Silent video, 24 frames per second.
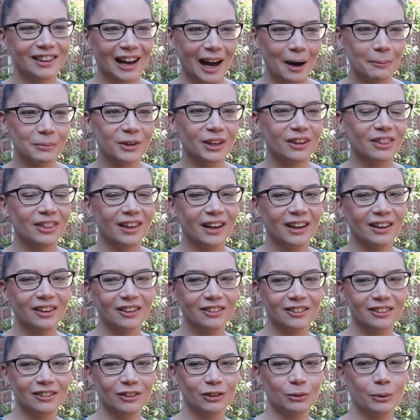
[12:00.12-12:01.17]
adapted
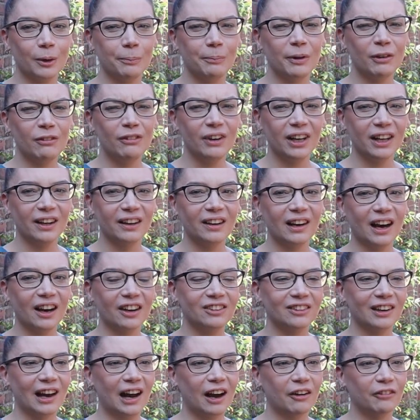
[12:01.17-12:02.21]
things. So it'd be really
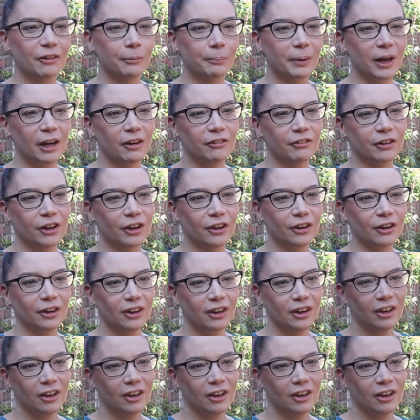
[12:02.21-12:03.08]
nice to have a bit of a